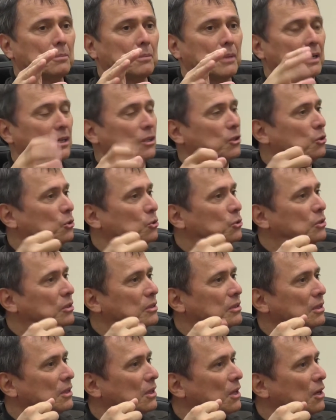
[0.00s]
But it
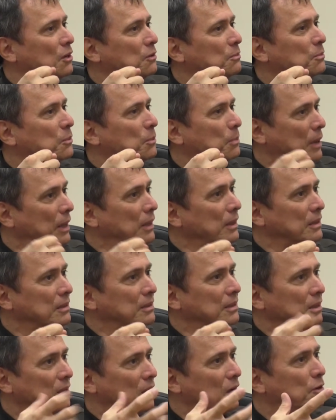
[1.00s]
uses a lot of
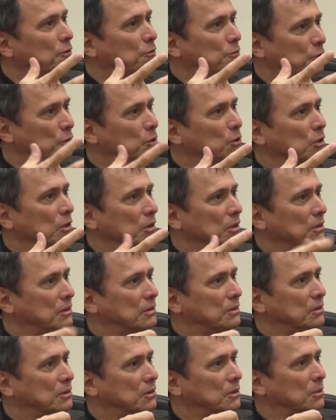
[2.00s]
propellant, a lot of fuel.
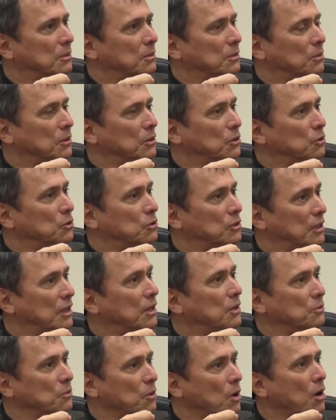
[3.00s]
So when you
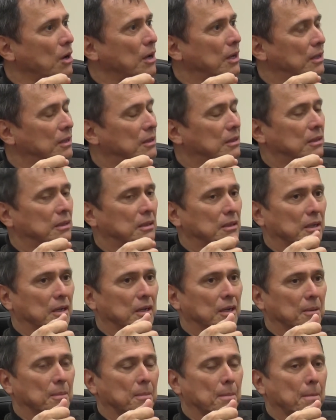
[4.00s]
see a rocket
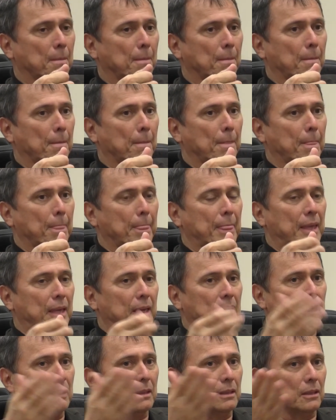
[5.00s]
um,
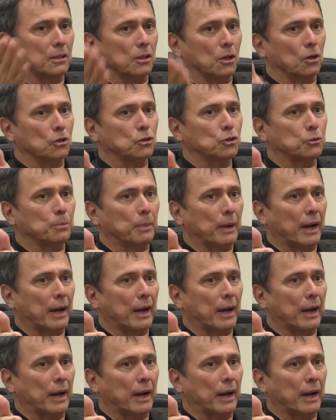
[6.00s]
in the launch